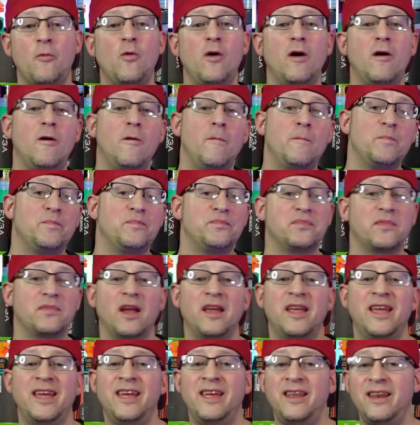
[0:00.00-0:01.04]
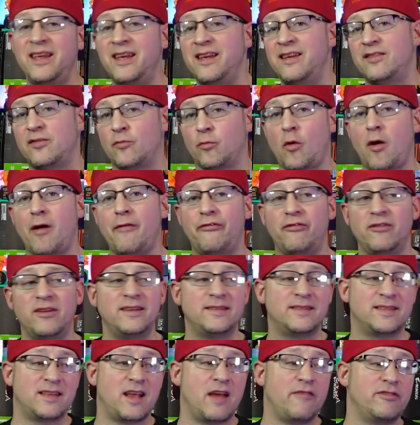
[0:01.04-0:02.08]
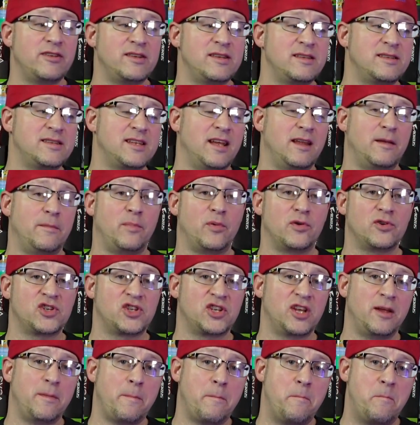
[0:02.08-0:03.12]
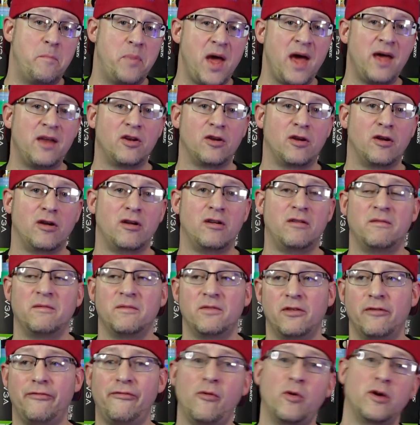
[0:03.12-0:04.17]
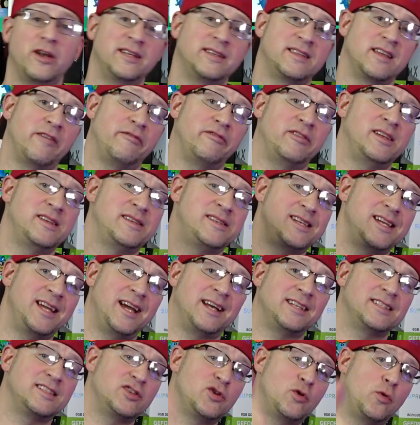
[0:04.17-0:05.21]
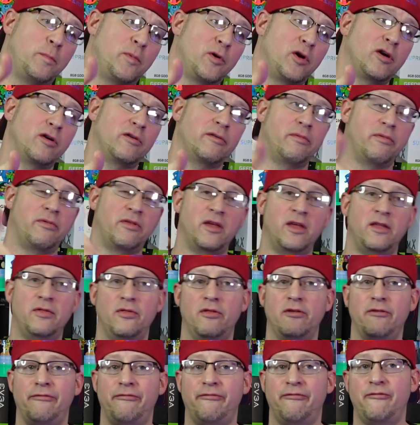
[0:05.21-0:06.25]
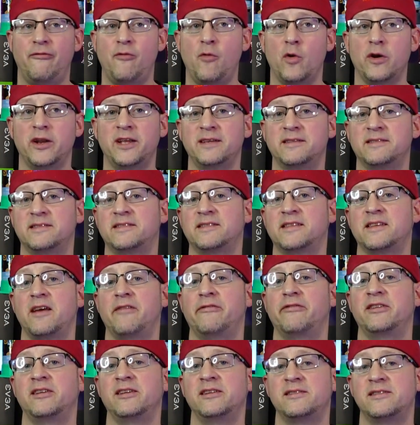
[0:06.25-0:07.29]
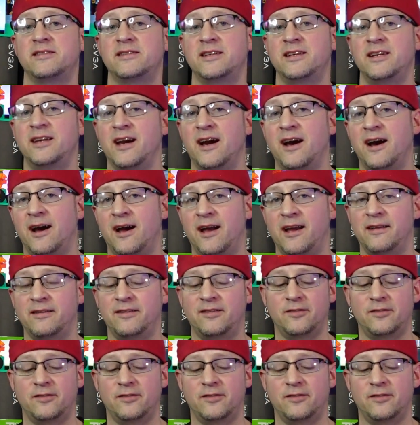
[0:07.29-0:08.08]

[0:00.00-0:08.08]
Well, it is roughly 7 to 10% better, the 4070 Ti Super, than the 4070 Ti.